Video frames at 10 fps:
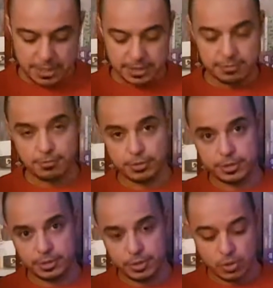different
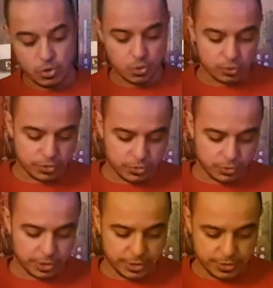short
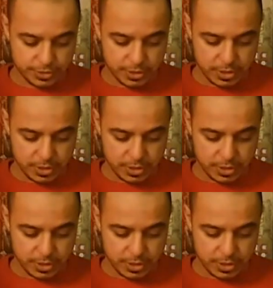stories.